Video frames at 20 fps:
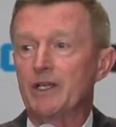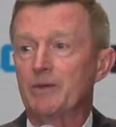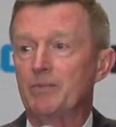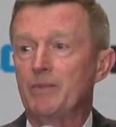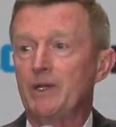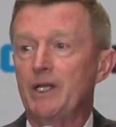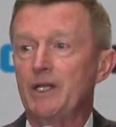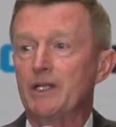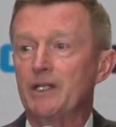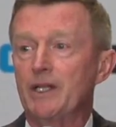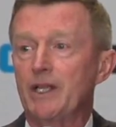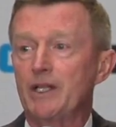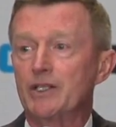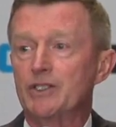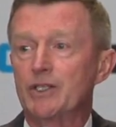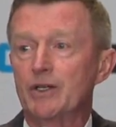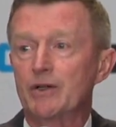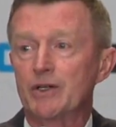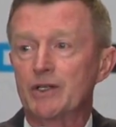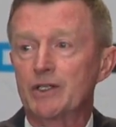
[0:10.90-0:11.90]
Media
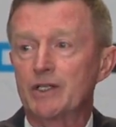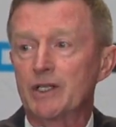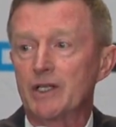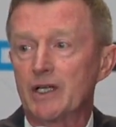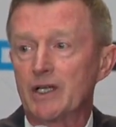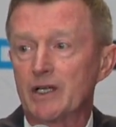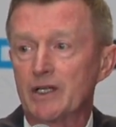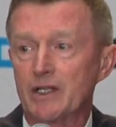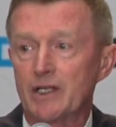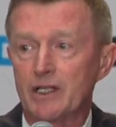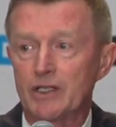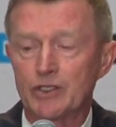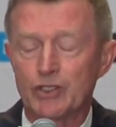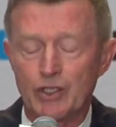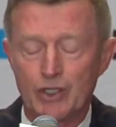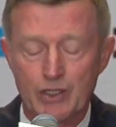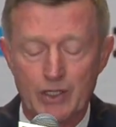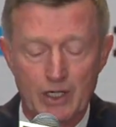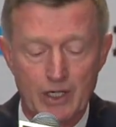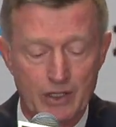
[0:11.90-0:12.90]
Days here at, uh, in
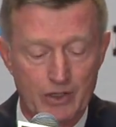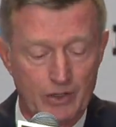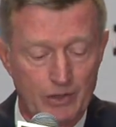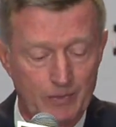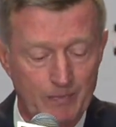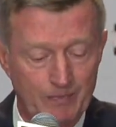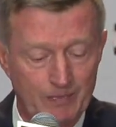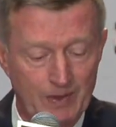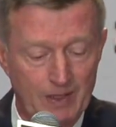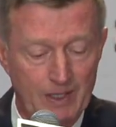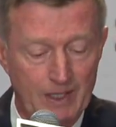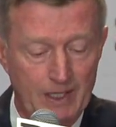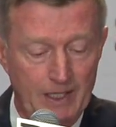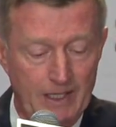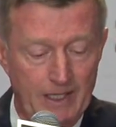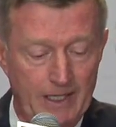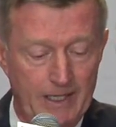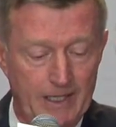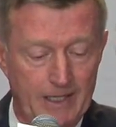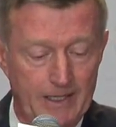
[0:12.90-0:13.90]
Chicago.
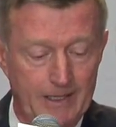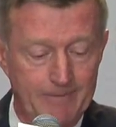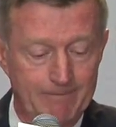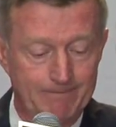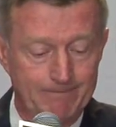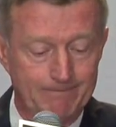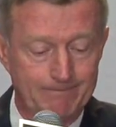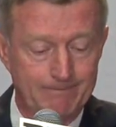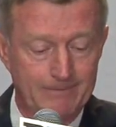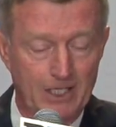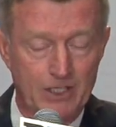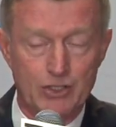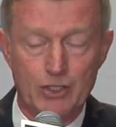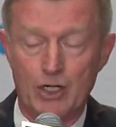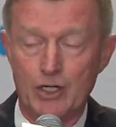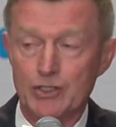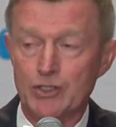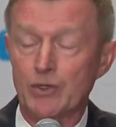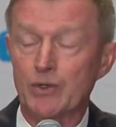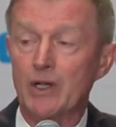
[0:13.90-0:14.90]
Um, it's
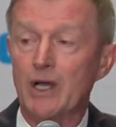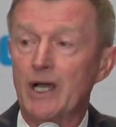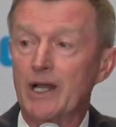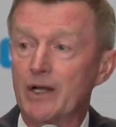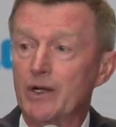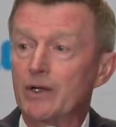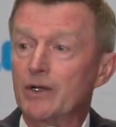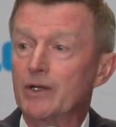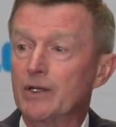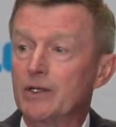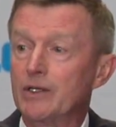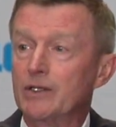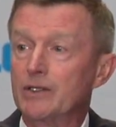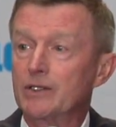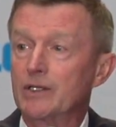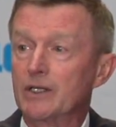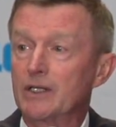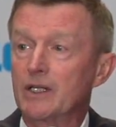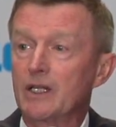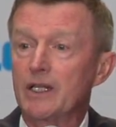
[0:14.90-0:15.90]
also an honor
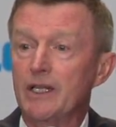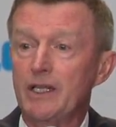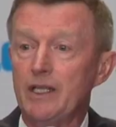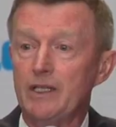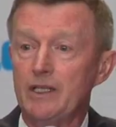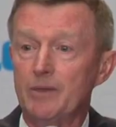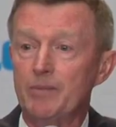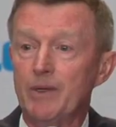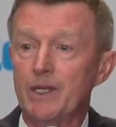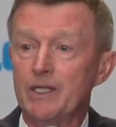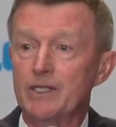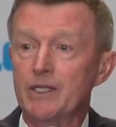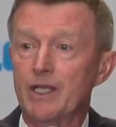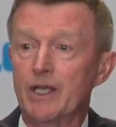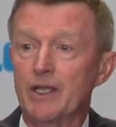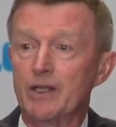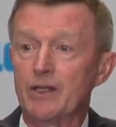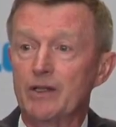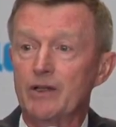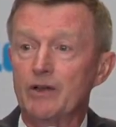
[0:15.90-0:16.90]
to lead the Big
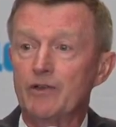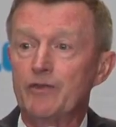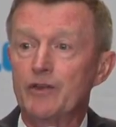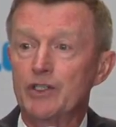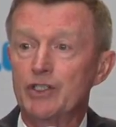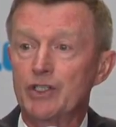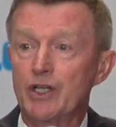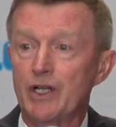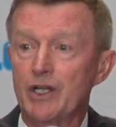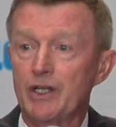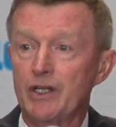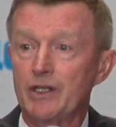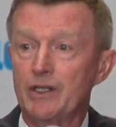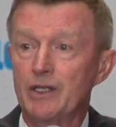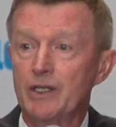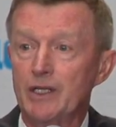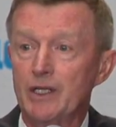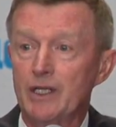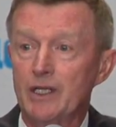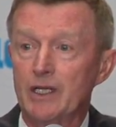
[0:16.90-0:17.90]
Ten
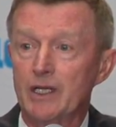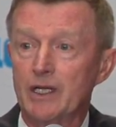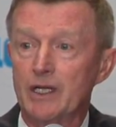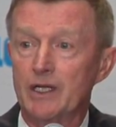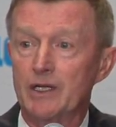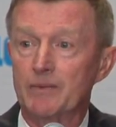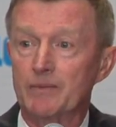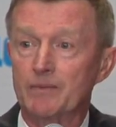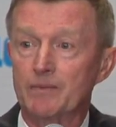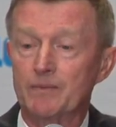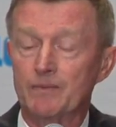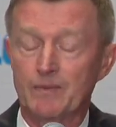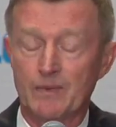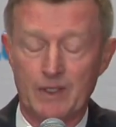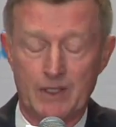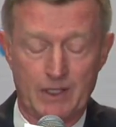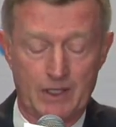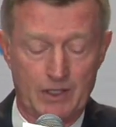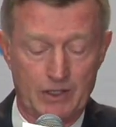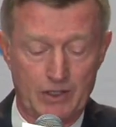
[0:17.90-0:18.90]
officiating, um,
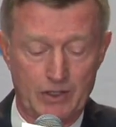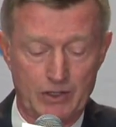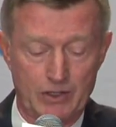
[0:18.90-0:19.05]
uh,